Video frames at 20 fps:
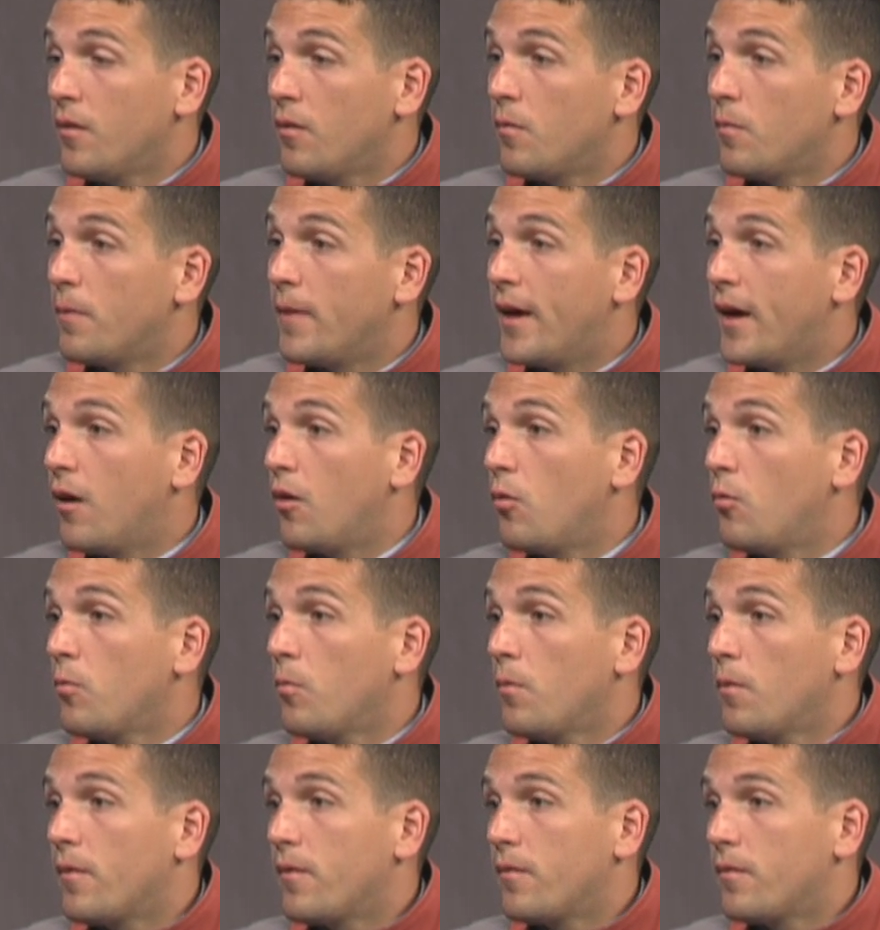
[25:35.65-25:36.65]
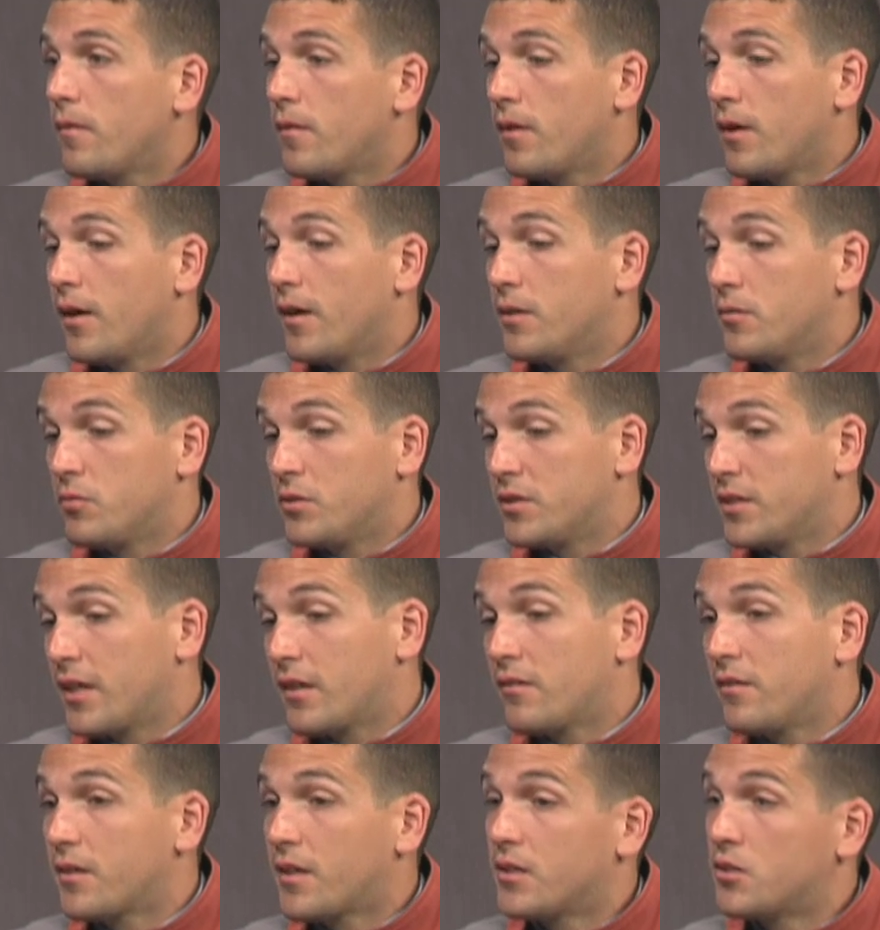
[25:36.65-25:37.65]
Now, our
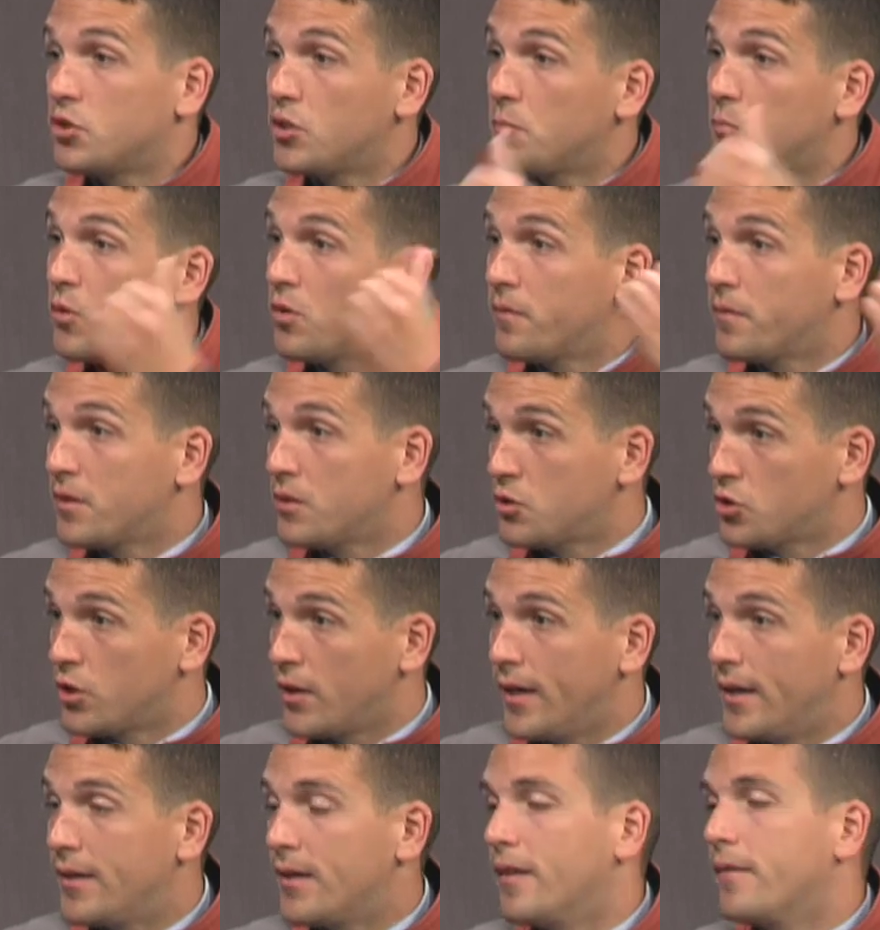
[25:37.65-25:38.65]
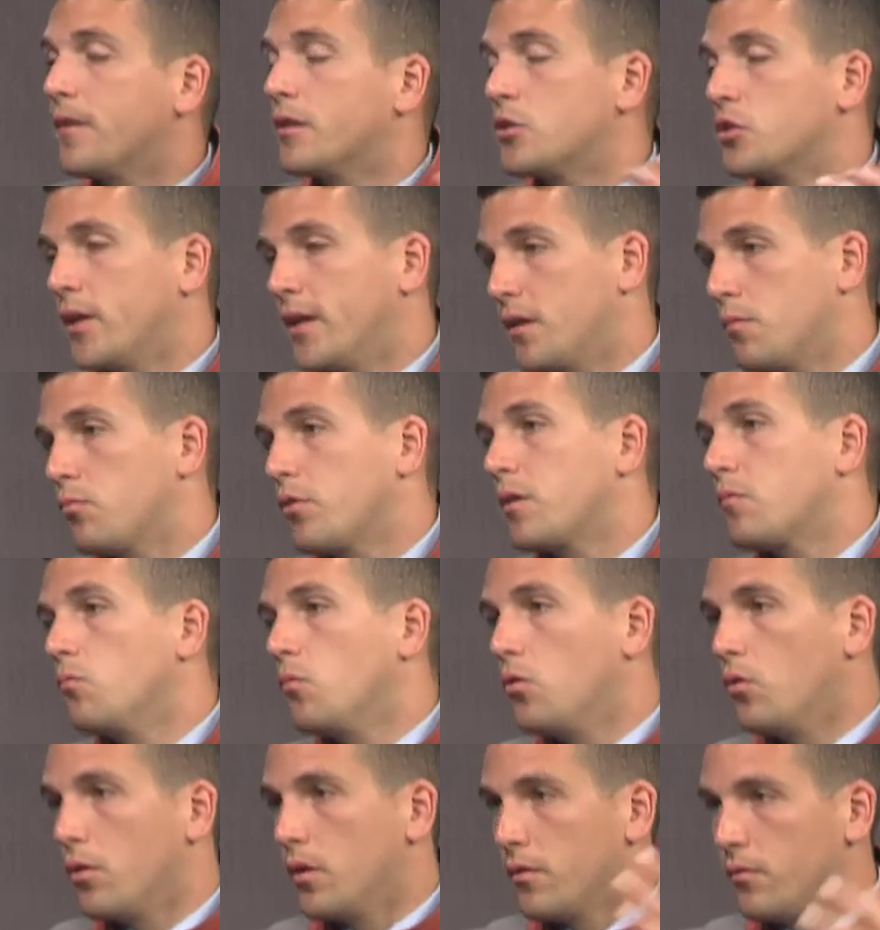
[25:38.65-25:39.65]
recycling gets shipped over to China, and they're trying to bring
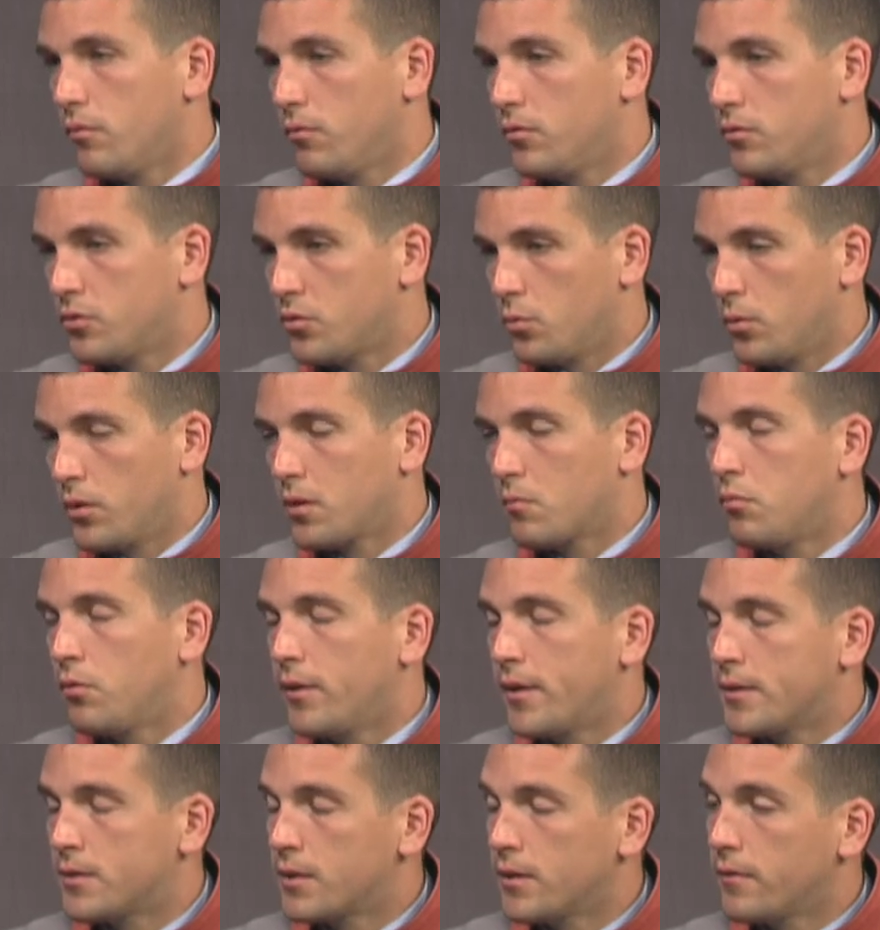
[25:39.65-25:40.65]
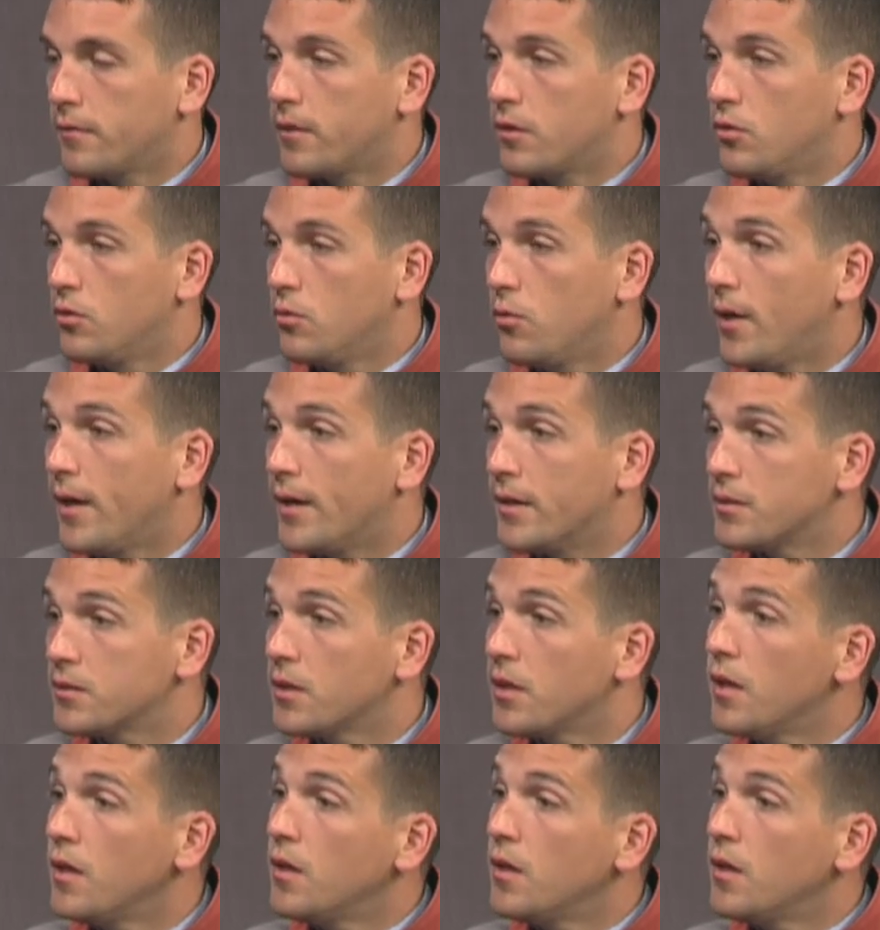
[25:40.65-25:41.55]
more sorting plants here in the U.S.